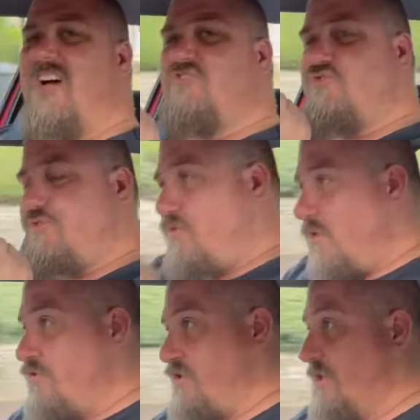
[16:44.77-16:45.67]

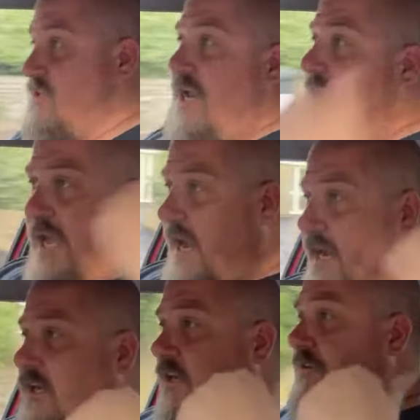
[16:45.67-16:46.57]
atrocious,
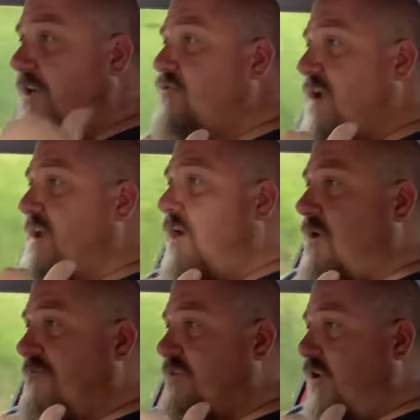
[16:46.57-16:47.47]
including the
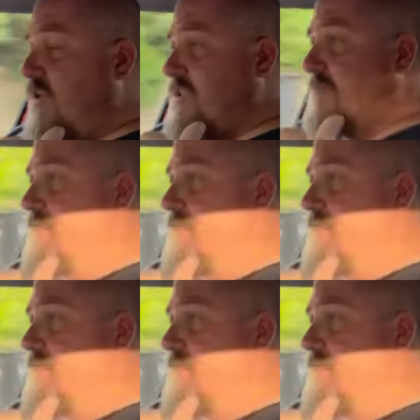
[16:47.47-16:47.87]
Renault I've got as a